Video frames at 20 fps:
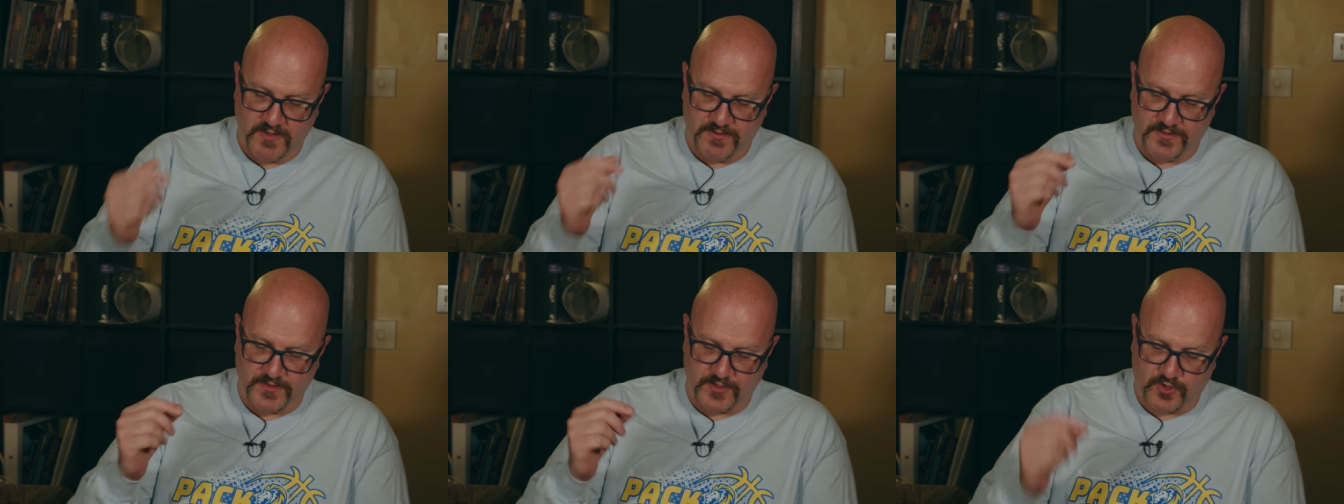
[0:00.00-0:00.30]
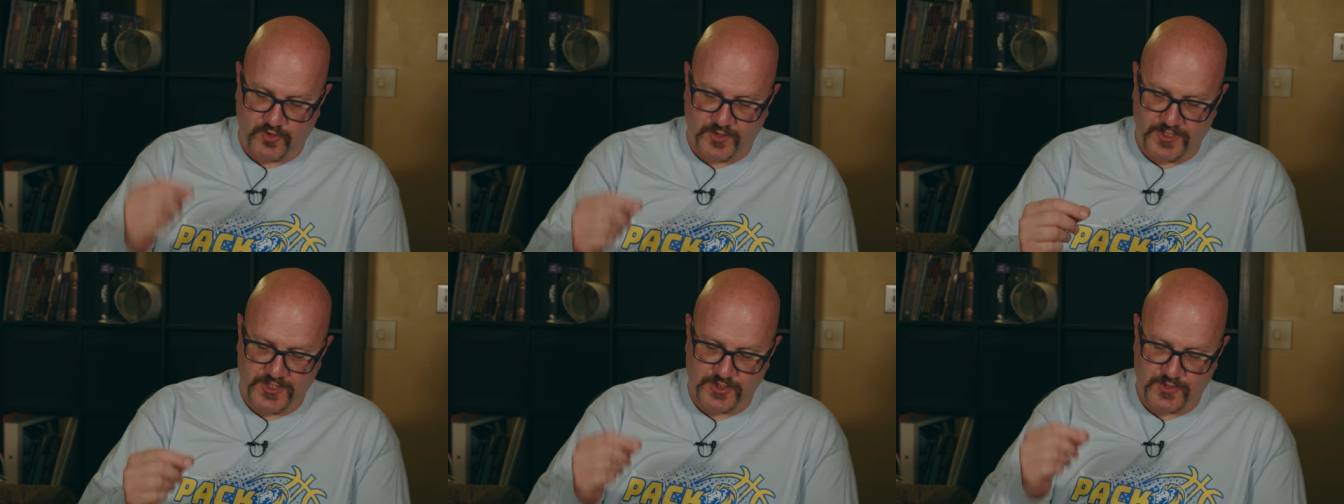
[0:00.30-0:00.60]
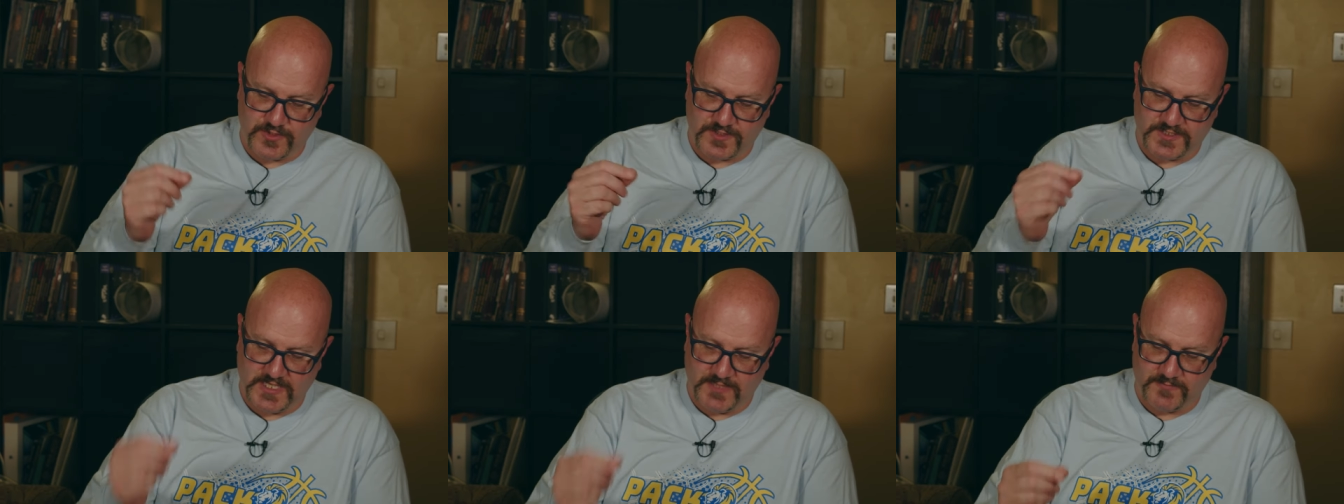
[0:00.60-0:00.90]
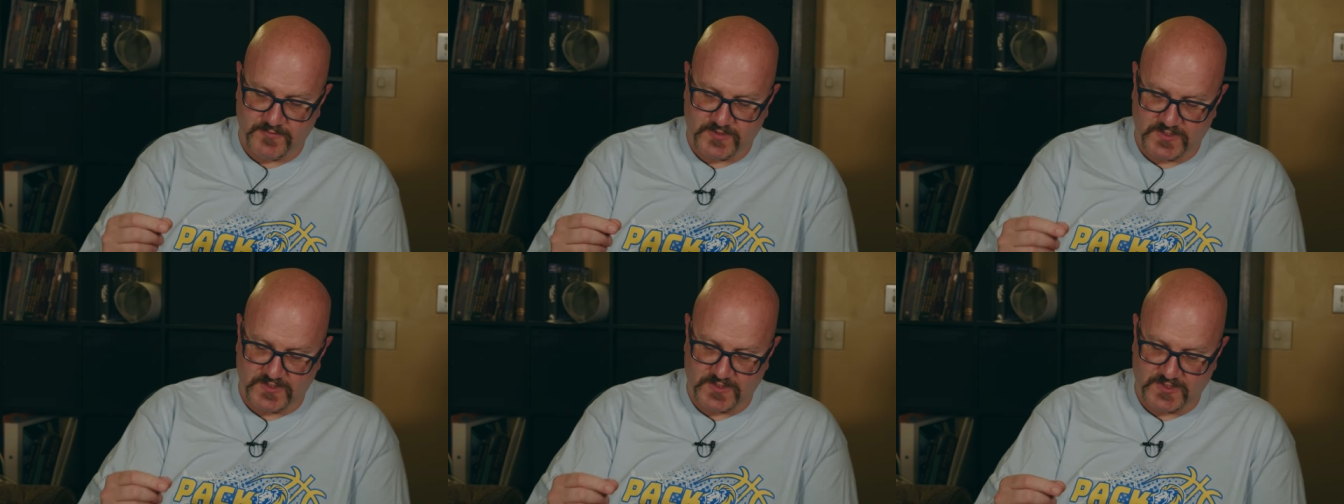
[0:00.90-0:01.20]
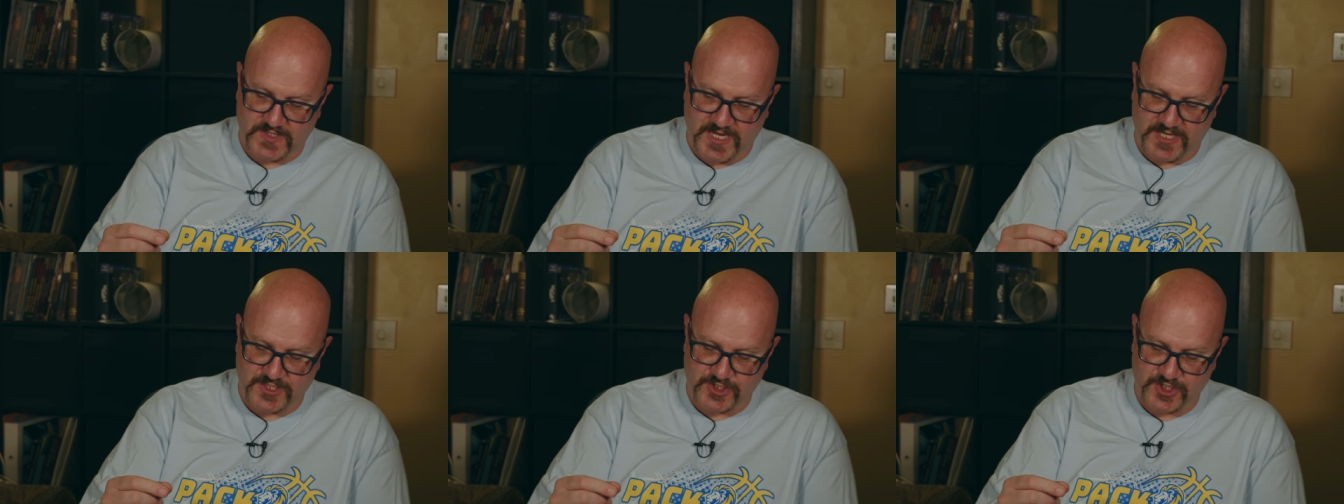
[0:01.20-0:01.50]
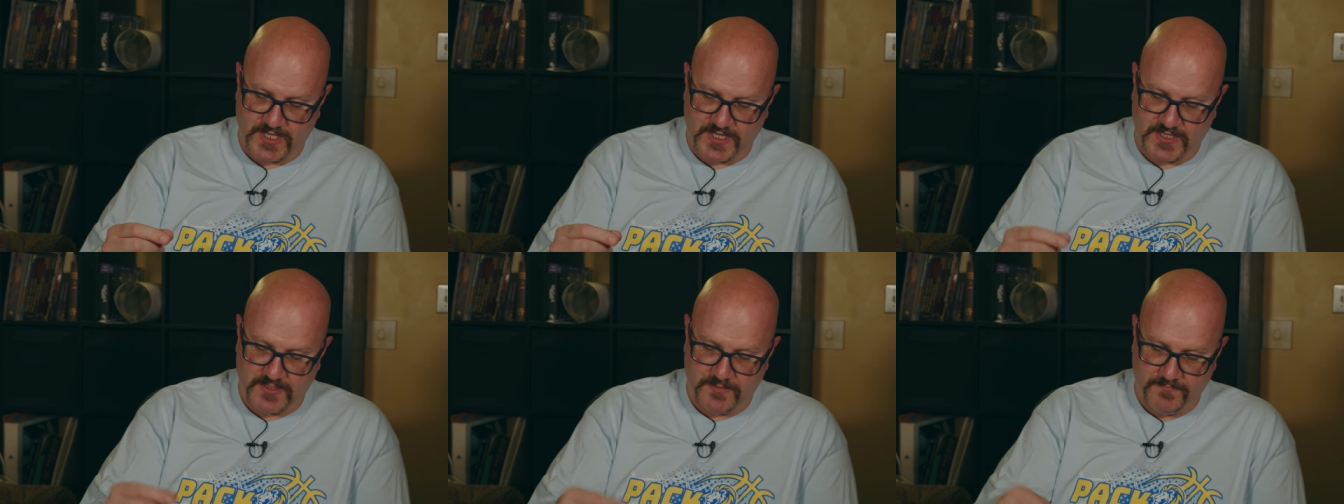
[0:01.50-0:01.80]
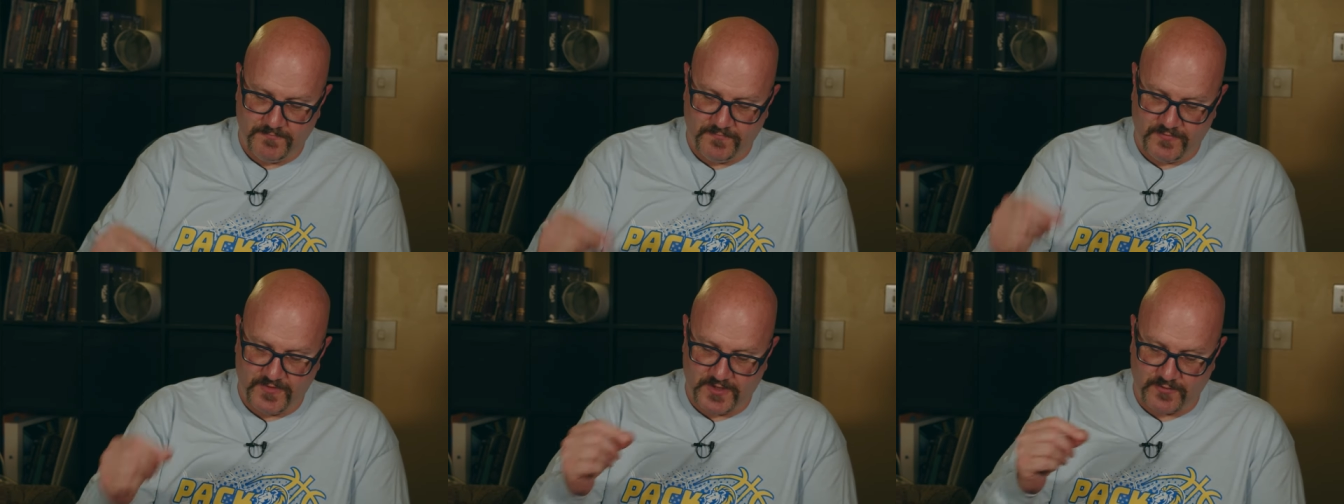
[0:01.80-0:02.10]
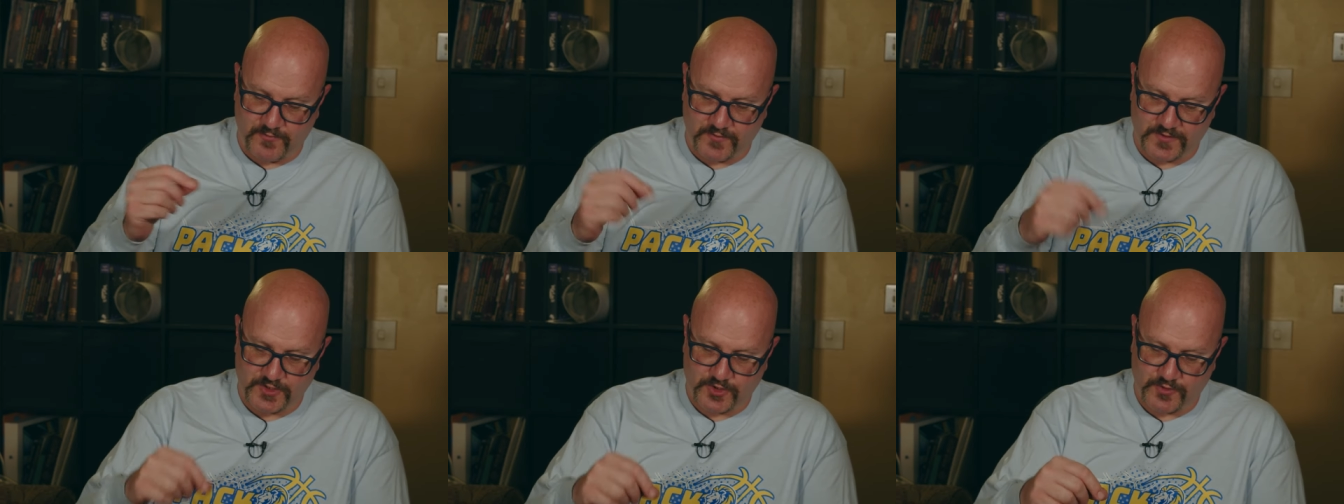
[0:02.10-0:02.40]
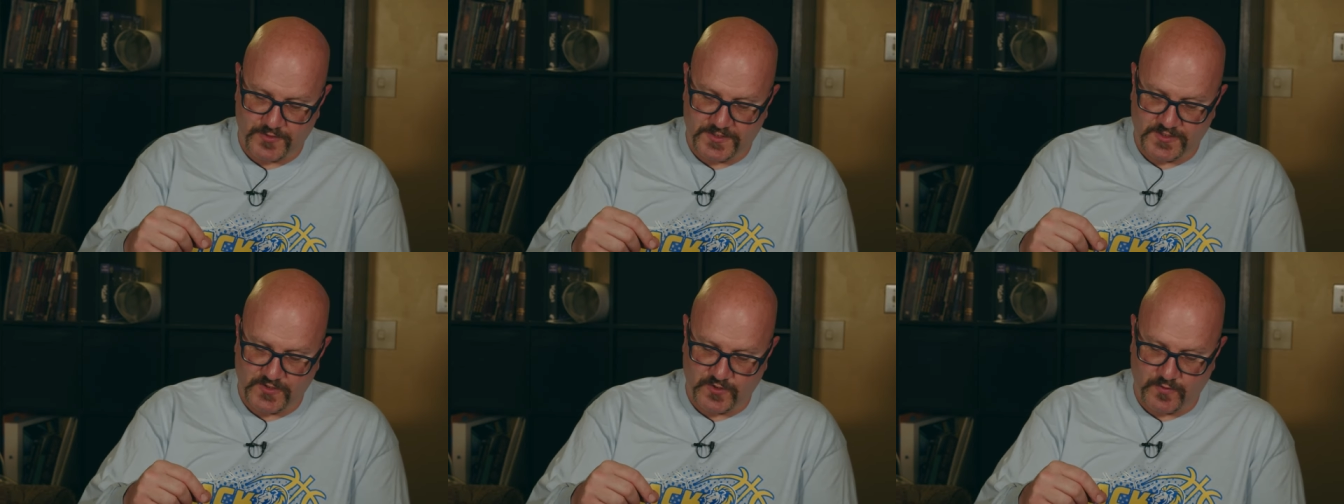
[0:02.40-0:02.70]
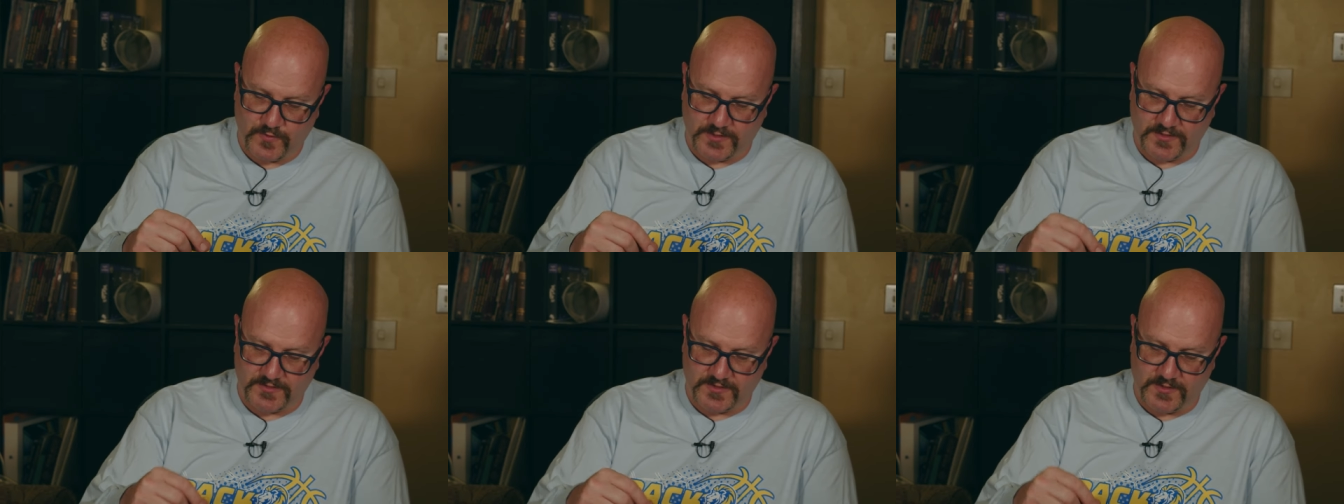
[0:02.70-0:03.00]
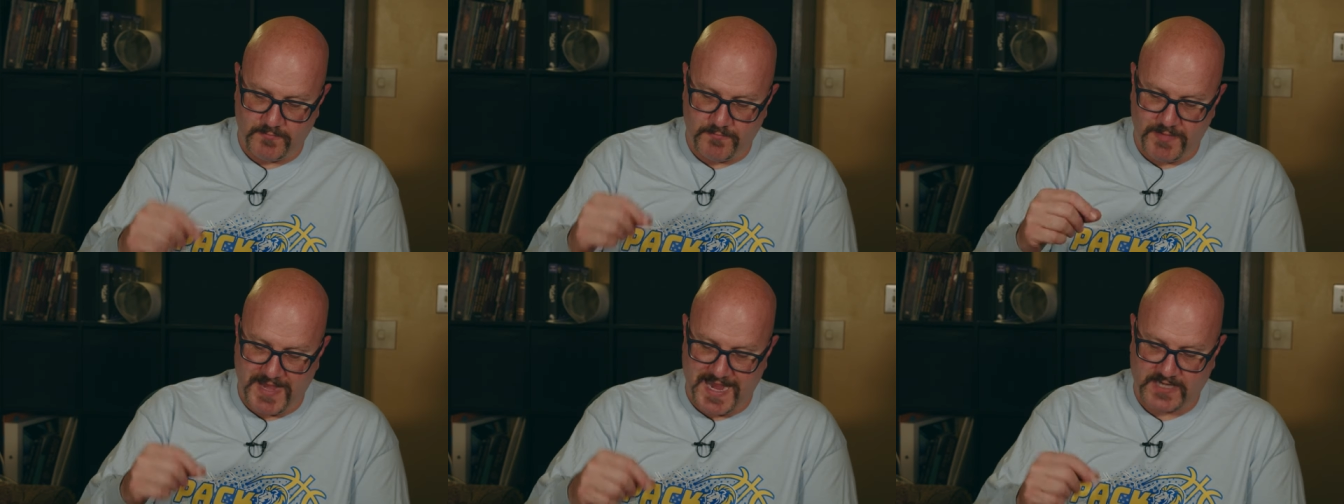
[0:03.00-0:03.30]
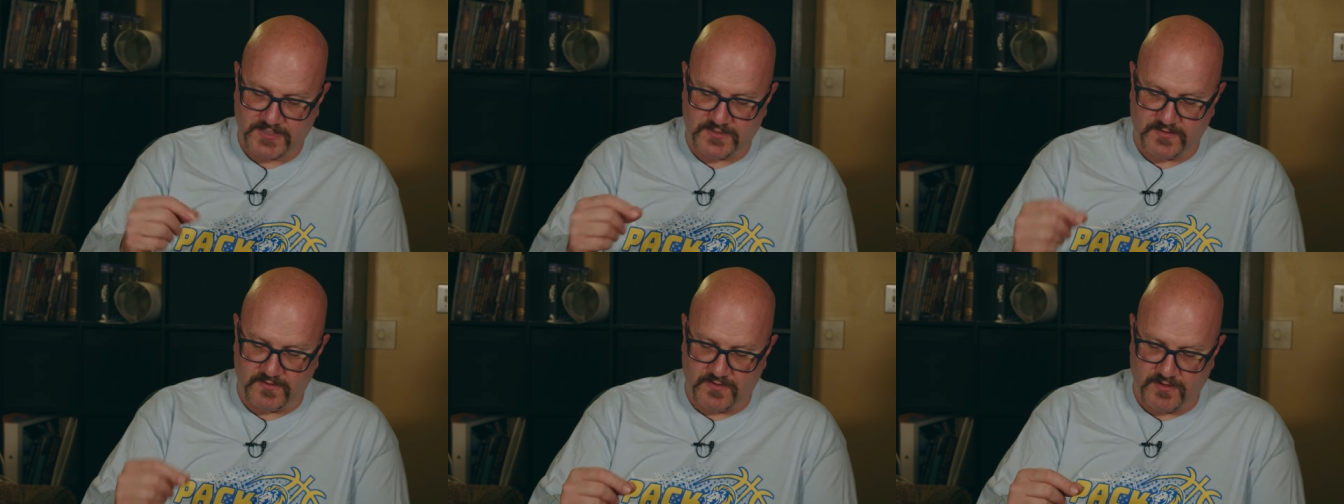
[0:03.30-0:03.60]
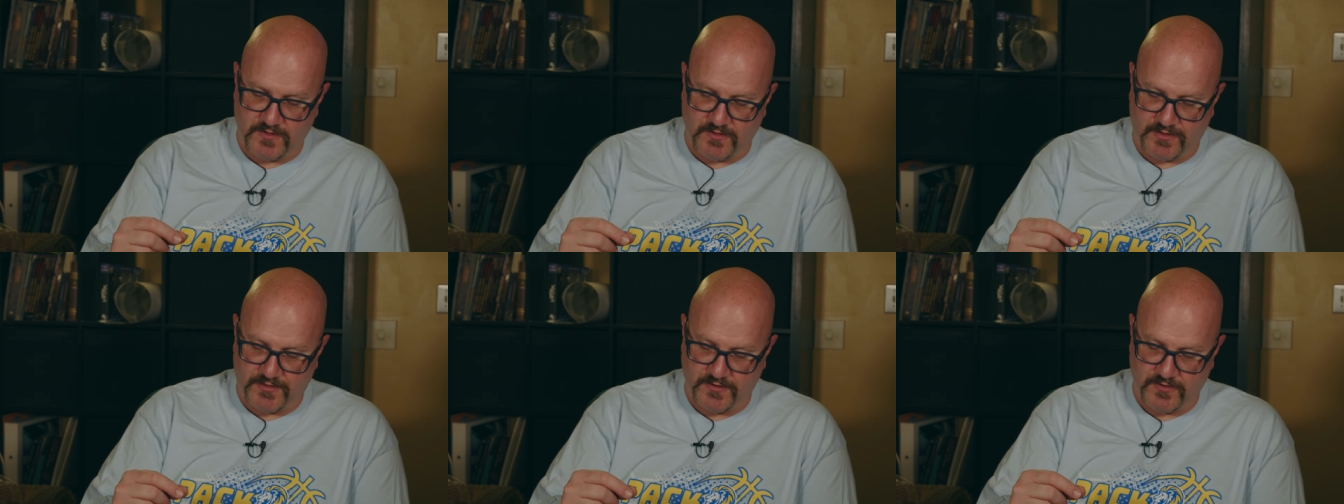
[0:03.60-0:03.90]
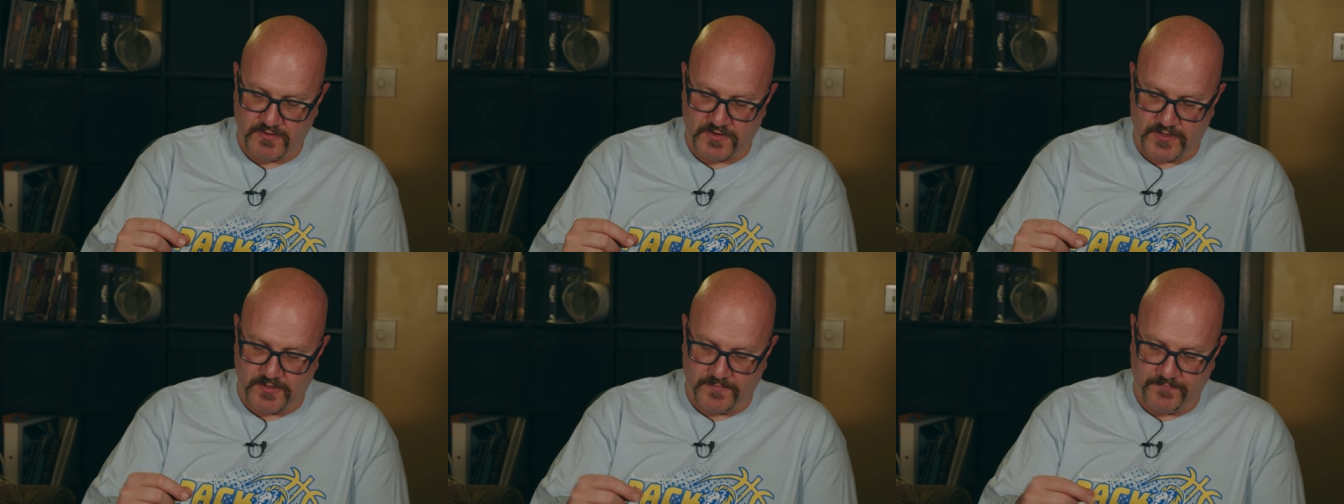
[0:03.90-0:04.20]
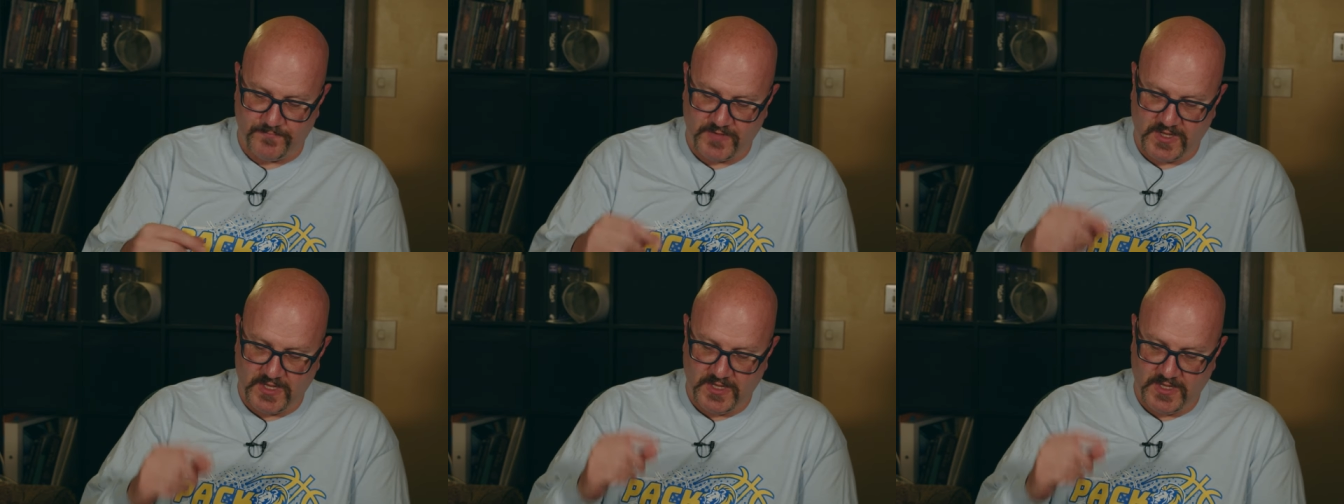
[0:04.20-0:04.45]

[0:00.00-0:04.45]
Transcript: The creature attempts to snatch an item, then retreats quickly back to the ethereal